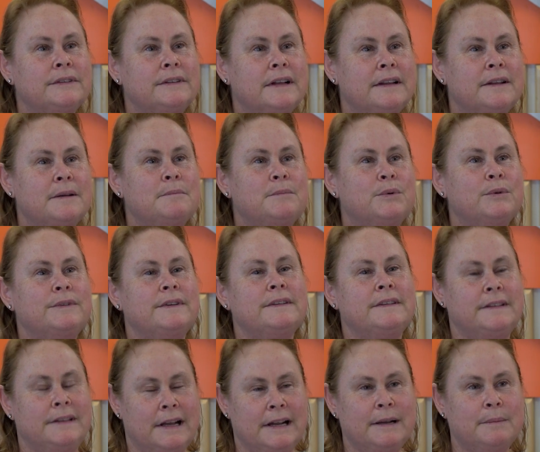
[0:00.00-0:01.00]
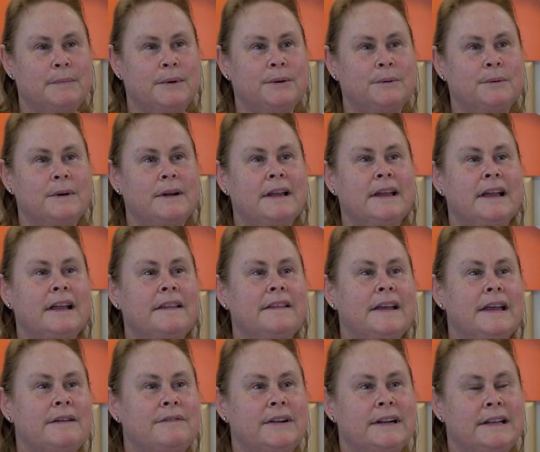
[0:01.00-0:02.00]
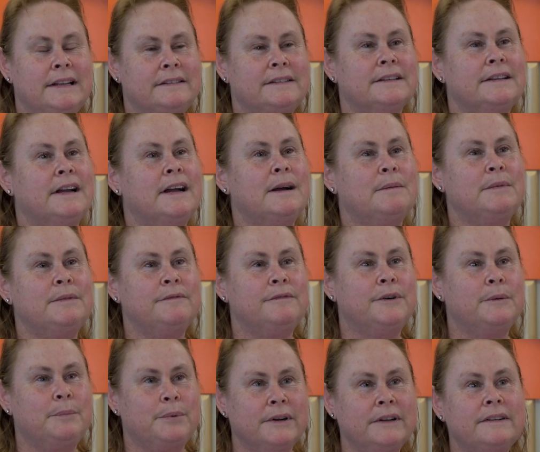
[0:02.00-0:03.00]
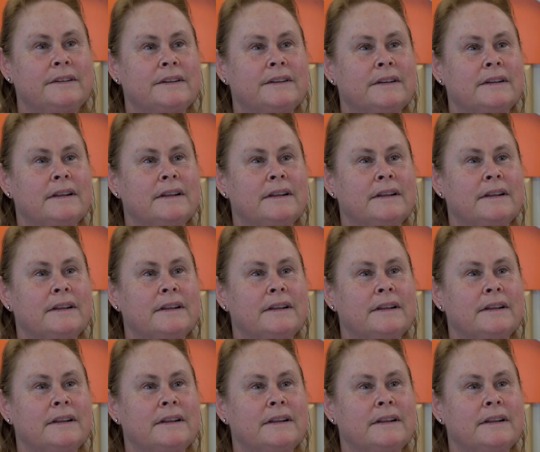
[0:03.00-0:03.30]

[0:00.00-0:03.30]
that they're more sustainable and they have a lesser carbon footprint.